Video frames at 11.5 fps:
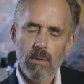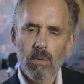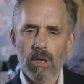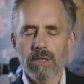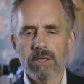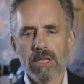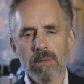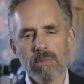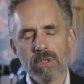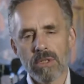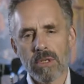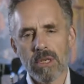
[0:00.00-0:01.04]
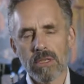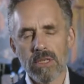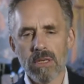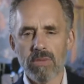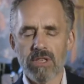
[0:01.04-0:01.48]
well, it seems
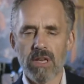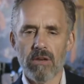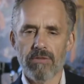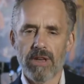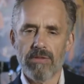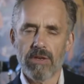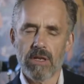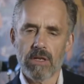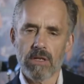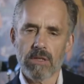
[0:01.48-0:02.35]
self-evident